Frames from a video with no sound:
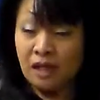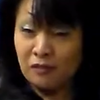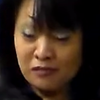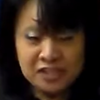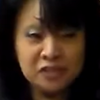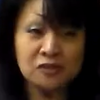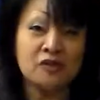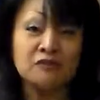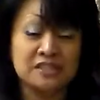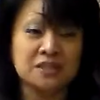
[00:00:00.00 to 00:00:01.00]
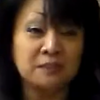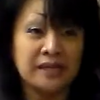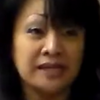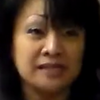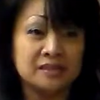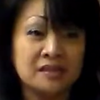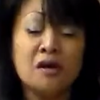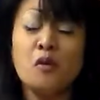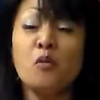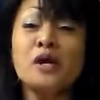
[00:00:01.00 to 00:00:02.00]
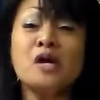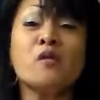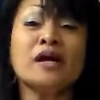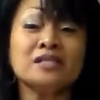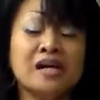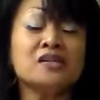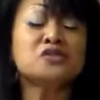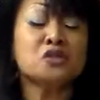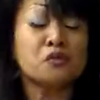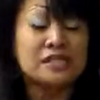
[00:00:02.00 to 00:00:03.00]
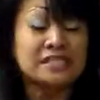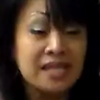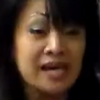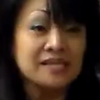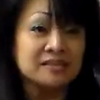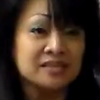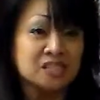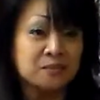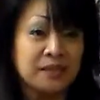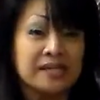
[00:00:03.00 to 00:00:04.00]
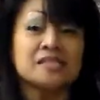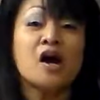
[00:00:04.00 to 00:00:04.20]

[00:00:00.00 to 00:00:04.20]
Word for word: a visitor of this place. We want God to reside in this place.